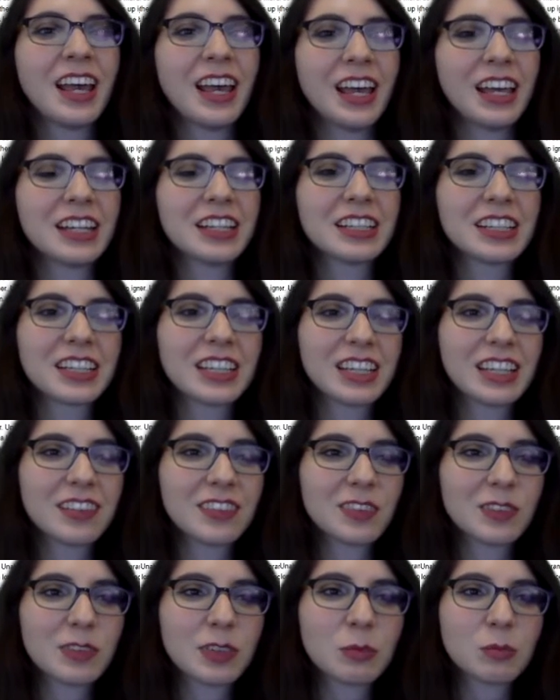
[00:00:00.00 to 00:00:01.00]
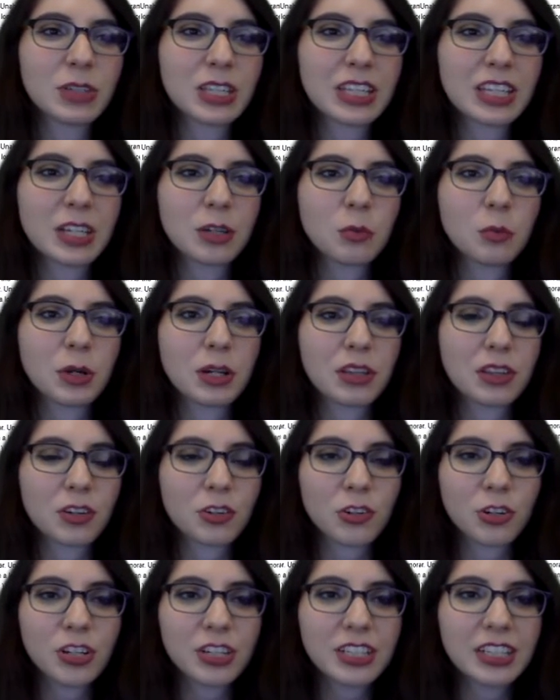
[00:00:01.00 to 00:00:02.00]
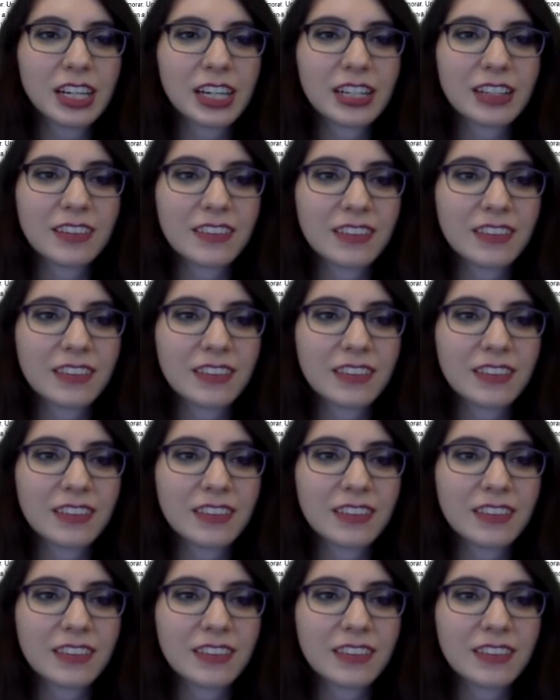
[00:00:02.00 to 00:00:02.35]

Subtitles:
And in the case of something like Where the Crawdads